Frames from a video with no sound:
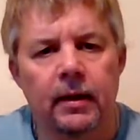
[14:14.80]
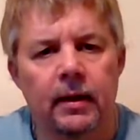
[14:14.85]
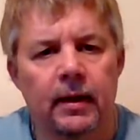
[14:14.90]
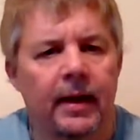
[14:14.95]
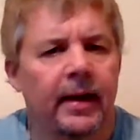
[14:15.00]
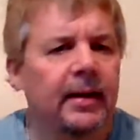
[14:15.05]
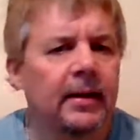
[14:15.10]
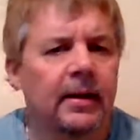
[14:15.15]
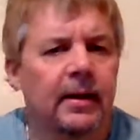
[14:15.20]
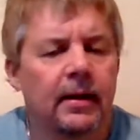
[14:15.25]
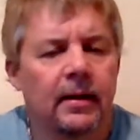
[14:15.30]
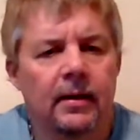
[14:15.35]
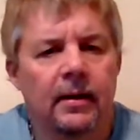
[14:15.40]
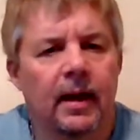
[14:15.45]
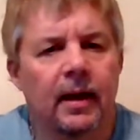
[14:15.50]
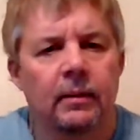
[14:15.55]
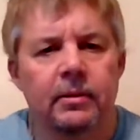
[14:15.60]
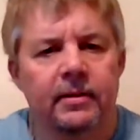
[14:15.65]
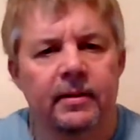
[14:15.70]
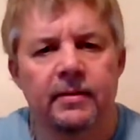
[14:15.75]
And
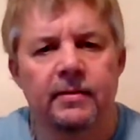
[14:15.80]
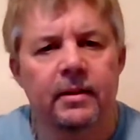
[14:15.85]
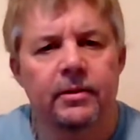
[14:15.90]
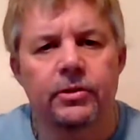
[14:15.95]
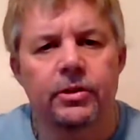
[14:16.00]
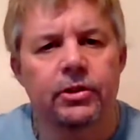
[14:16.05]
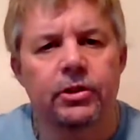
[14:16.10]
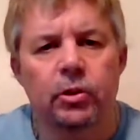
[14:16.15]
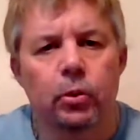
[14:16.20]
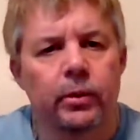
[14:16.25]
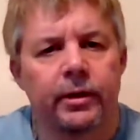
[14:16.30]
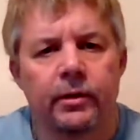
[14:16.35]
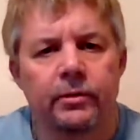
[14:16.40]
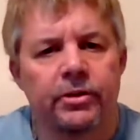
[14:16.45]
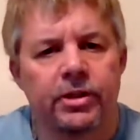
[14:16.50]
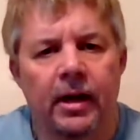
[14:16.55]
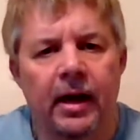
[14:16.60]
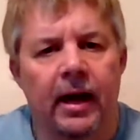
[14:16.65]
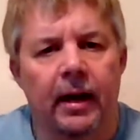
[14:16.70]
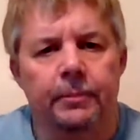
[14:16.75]
I would think they're just doing their
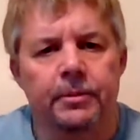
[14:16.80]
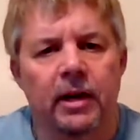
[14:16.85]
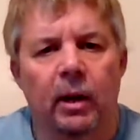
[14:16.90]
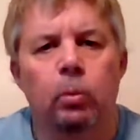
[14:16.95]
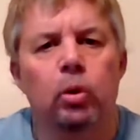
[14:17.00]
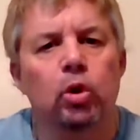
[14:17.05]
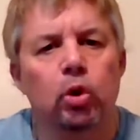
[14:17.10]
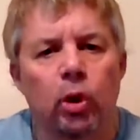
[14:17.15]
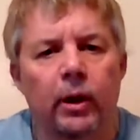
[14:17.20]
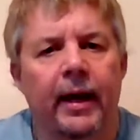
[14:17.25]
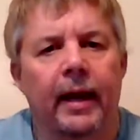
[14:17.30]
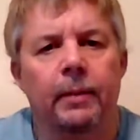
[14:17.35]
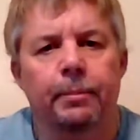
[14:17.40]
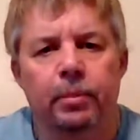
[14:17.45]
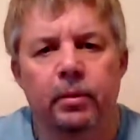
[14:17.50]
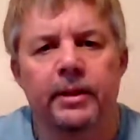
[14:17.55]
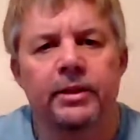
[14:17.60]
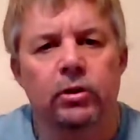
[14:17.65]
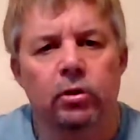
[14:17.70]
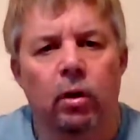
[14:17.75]
jobs. I wouldn't look at a
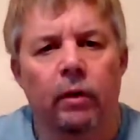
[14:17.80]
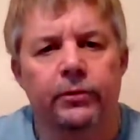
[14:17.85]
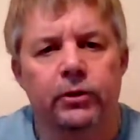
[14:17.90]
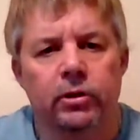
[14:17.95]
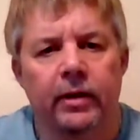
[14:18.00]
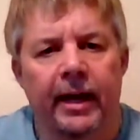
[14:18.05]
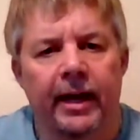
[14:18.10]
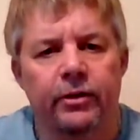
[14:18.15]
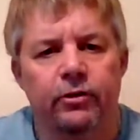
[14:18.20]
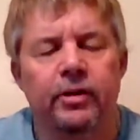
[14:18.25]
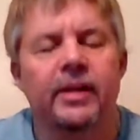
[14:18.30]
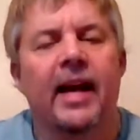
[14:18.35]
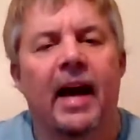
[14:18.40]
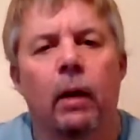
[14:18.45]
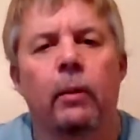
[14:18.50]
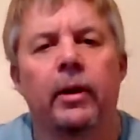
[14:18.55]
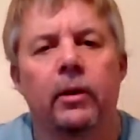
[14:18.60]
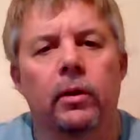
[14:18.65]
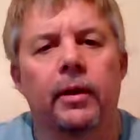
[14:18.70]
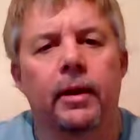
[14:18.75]
police officer in hatred.
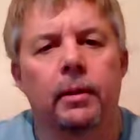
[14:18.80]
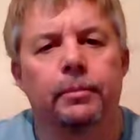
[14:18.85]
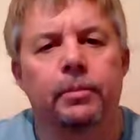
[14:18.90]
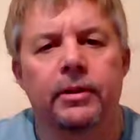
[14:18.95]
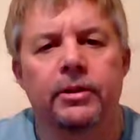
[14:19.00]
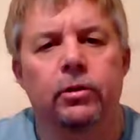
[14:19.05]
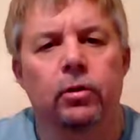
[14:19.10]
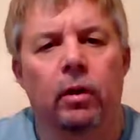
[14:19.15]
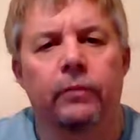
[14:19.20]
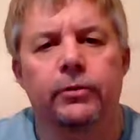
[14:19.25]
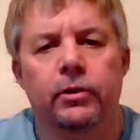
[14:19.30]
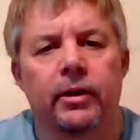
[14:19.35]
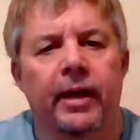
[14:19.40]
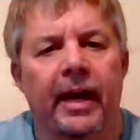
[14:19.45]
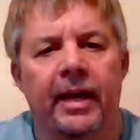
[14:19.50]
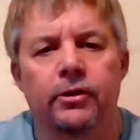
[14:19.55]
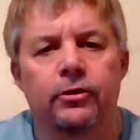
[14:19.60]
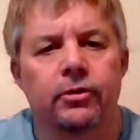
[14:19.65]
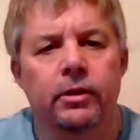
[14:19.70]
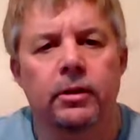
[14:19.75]
Now I look at a police officer in
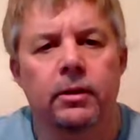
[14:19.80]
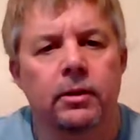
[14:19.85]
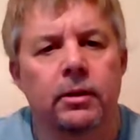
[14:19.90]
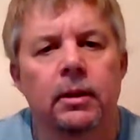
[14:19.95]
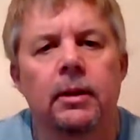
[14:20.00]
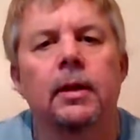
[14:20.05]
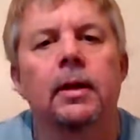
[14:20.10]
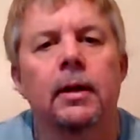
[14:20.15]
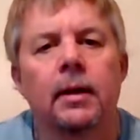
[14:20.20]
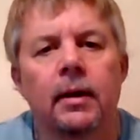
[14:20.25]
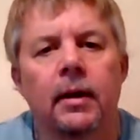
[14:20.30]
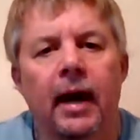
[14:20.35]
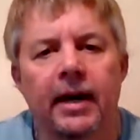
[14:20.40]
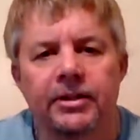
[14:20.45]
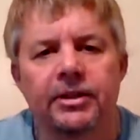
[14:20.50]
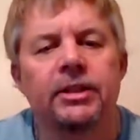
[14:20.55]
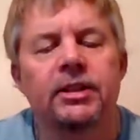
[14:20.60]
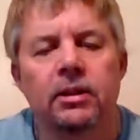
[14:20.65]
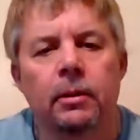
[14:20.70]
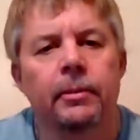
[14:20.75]
hatred. I
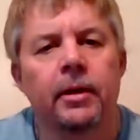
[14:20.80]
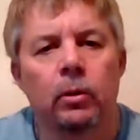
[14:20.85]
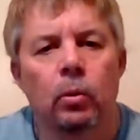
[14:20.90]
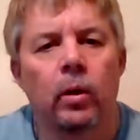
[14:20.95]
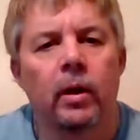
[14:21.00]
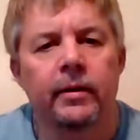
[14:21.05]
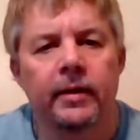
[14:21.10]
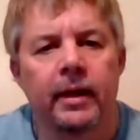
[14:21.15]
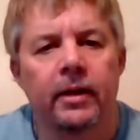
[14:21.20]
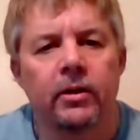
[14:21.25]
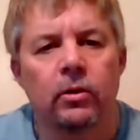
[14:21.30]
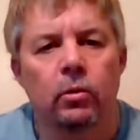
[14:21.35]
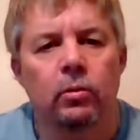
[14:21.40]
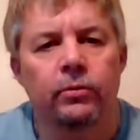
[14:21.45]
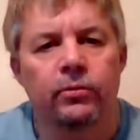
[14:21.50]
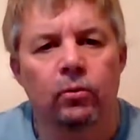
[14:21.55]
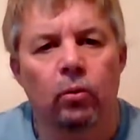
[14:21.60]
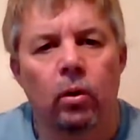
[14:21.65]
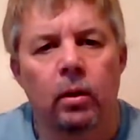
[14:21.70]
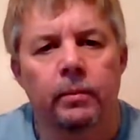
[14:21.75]
see somebody wearing that
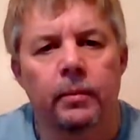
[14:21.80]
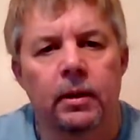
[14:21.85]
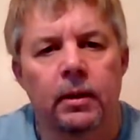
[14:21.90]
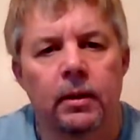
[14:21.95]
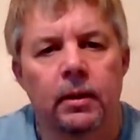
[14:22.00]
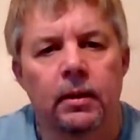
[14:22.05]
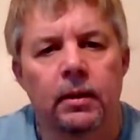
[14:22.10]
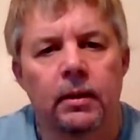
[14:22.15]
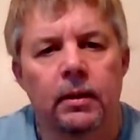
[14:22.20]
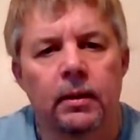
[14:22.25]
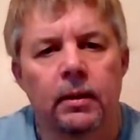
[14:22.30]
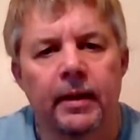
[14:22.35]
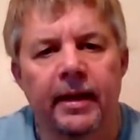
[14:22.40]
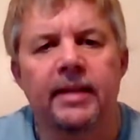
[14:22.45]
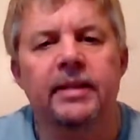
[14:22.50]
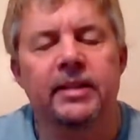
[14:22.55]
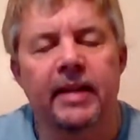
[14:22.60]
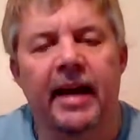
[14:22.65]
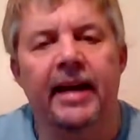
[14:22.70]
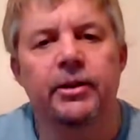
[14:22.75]
uniform, it
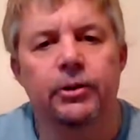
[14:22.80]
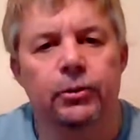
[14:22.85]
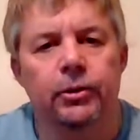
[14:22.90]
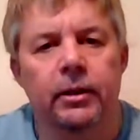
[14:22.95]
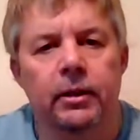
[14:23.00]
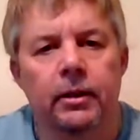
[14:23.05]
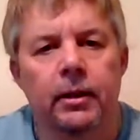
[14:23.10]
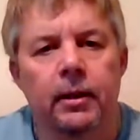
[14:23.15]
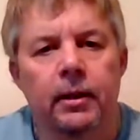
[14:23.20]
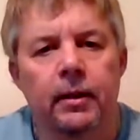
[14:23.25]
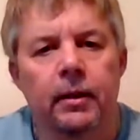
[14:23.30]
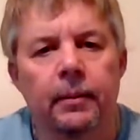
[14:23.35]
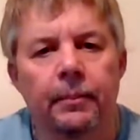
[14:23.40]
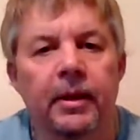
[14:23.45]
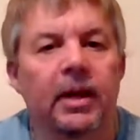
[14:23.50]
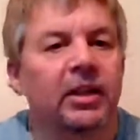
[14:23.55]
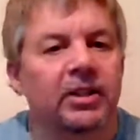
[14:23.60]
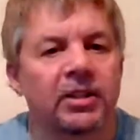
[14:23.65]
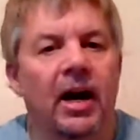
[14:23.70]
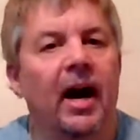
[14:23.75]
is hatred.
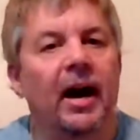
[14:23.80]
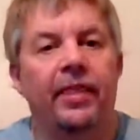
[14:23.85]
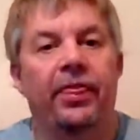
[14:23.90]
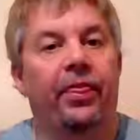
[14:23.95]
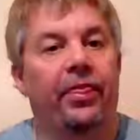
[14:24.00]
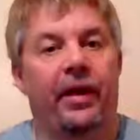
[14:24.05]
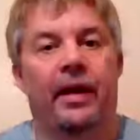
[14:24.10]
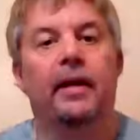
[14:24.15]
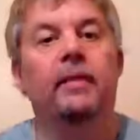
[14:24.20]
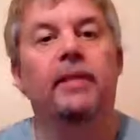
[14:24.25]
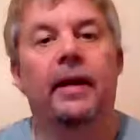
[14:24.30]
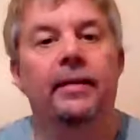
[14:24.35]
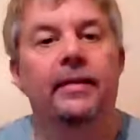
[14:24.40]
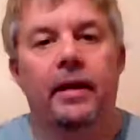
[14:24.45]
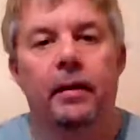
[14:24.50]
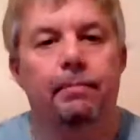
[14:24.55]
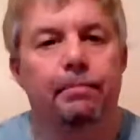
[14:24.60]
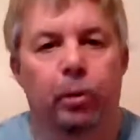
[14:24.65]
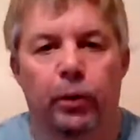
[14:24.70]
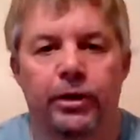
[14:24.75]
Because I think that
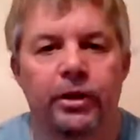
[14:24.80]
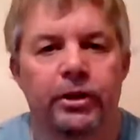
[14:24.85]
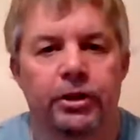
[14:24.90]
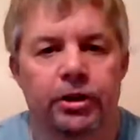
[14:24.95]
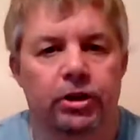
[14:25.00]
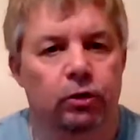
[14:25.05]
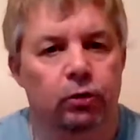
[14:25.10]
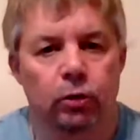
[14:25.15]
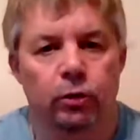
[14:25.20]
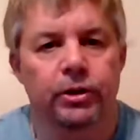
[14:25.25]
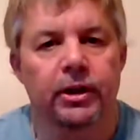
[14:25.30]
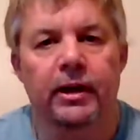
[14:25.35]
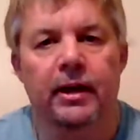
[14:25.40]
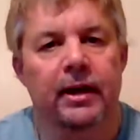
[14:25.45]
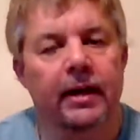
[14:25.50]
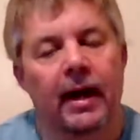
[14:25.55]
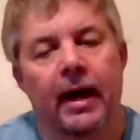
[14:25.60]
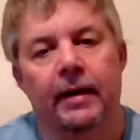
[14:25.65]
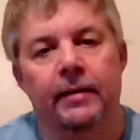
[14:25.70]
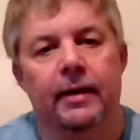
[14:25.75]
they're putting the screws and
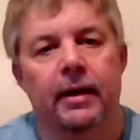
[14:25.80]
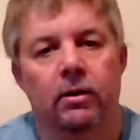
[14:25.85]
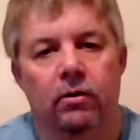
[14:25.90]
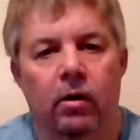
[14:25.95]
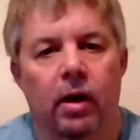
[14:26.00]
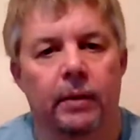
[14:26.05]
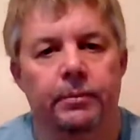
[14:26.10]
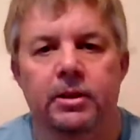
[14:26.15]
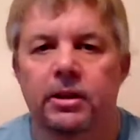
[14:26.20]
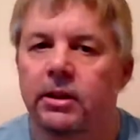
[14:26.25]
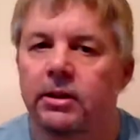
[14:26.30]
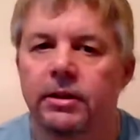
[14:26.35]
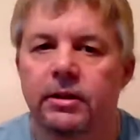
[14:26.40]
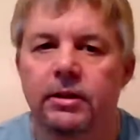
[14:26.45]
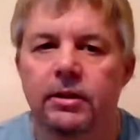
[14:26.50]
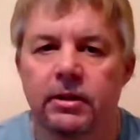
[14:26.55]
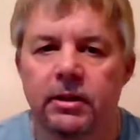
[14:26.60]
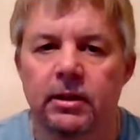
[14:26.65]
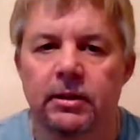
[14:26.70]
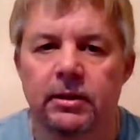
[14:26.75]
concocting crimes to
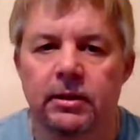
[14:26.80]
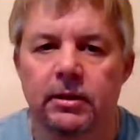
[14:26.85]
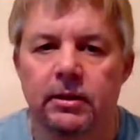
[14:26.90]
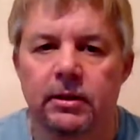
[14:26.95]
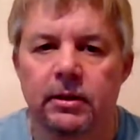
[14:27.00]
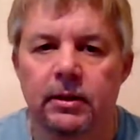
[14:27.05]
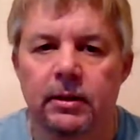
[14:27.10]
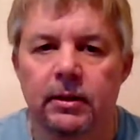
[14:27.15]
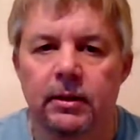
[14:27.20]
innocent citizens.